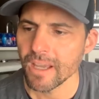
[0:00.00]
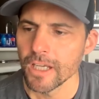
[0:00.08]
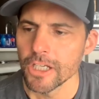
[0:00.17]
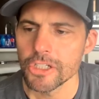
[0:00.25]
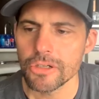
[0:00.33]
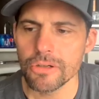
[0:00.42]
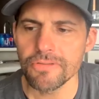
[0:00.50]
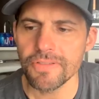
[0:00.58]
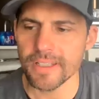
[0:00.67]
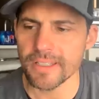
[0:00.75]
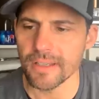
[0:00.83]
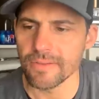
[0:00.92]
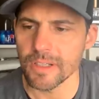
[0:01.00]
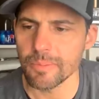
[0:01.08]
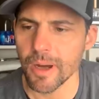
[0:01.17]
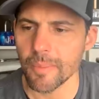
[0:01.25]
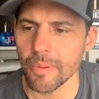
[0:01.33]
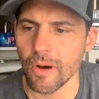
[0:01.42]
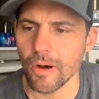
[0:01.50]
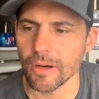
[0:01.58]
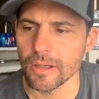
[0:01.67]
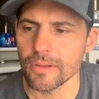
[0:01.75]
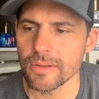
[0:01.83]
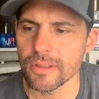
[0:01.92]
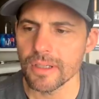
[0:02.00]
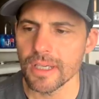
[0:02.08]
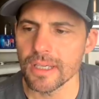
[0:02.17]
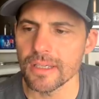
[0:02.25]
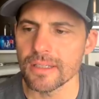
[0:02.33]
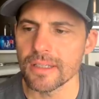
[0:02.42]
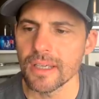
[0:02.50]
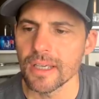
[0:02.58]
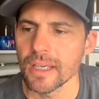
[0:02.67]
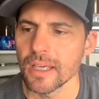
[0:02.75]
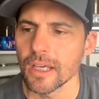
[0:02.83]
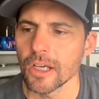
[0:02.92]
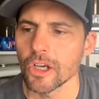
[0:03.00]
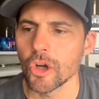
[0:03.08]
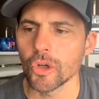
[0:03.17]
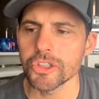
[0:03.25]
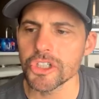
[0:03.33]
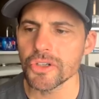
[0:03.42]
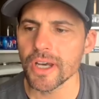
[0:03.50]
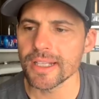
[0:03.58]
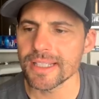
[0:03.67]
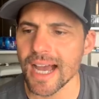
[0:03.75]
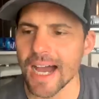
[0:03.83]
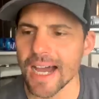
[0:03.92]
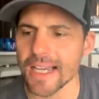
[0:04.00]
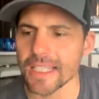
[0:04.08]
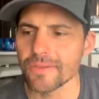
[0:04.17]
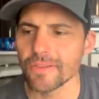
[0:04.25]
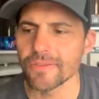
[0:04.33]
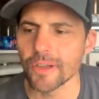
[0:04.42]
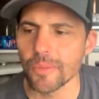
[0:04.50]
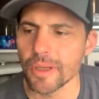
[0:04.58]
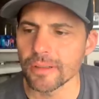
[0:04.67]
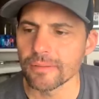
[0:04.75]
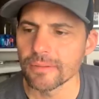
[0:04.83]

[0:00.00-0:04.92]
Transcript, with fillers: True festivity, Pieper argues, is culture at its highest fulfillment.